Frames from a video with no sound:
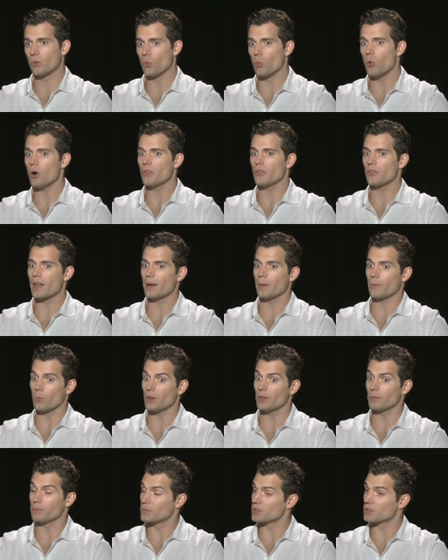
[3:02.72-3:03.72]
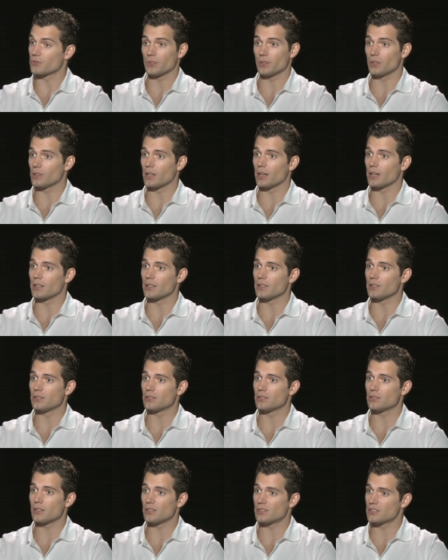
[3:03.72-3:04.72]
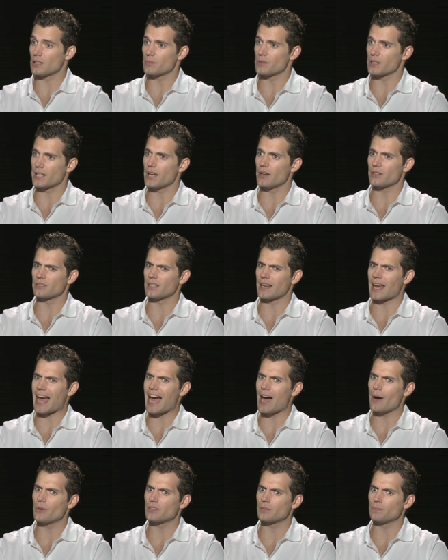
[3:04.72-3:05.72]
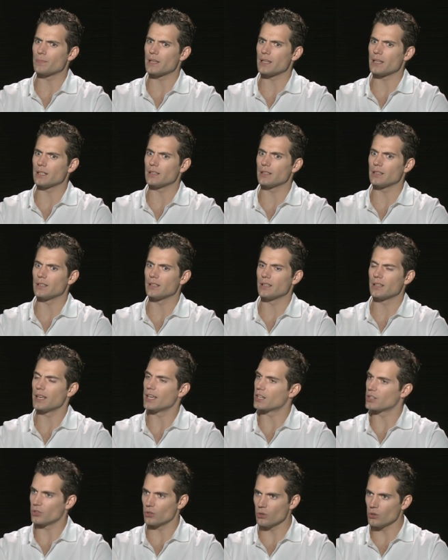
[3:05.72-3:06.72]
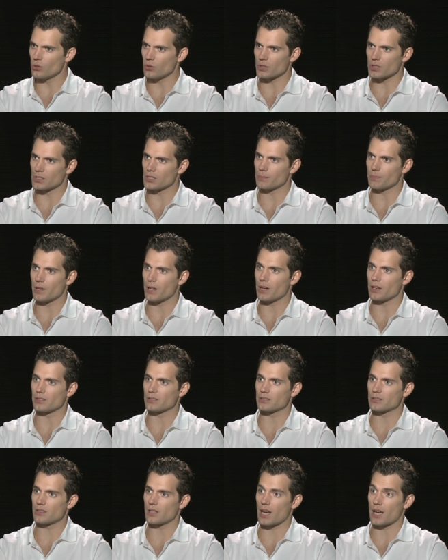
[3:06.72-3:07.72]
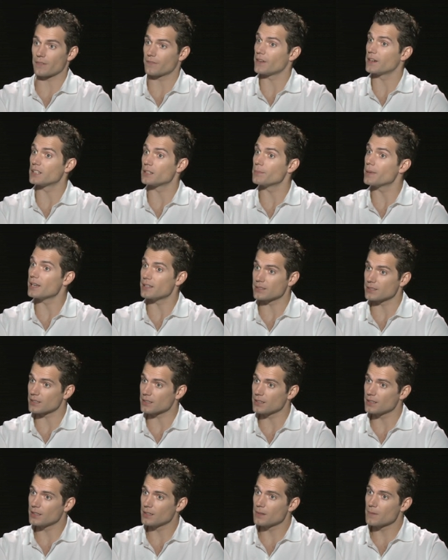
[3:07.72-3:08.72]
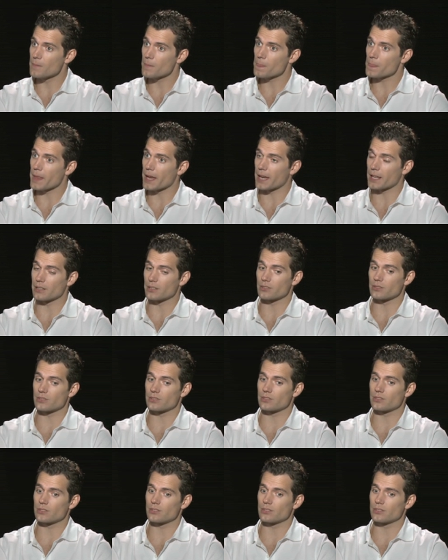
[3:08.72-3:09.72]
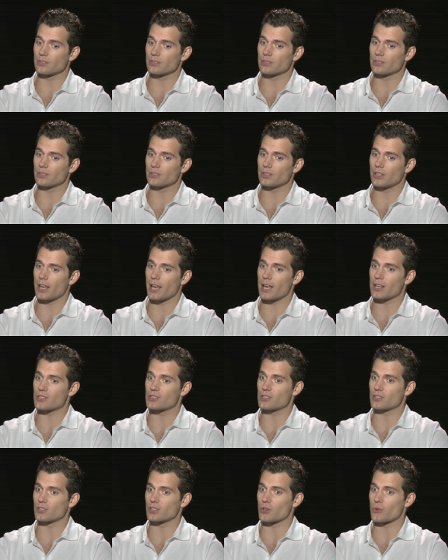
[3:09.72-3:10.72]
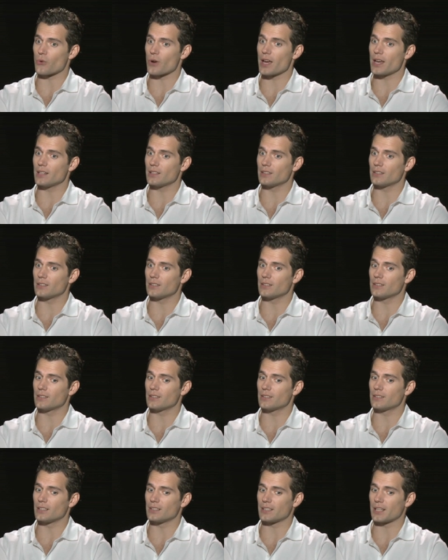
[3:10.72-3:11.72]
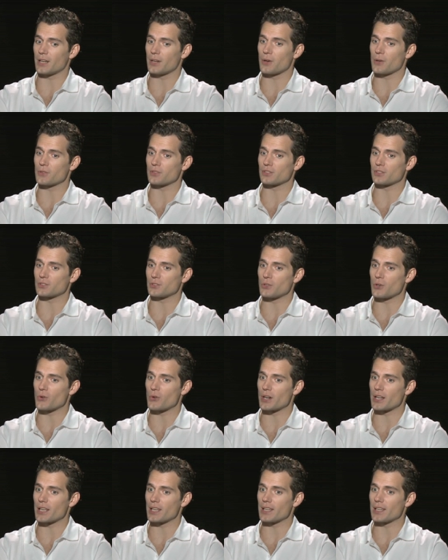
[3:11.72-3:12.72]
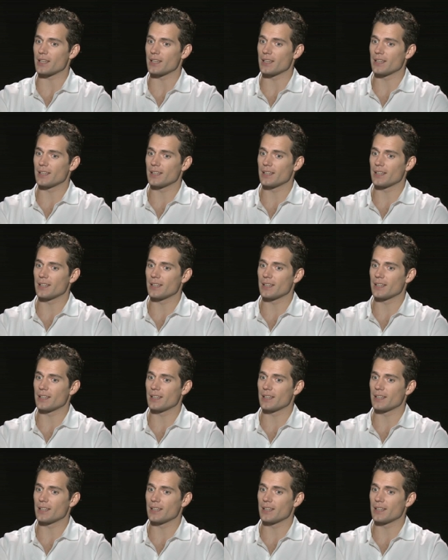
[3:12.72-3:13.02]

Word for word: what that must feel like is, is something else, and how it's been ignored in the past, I find amazing. And it's just great to tell the story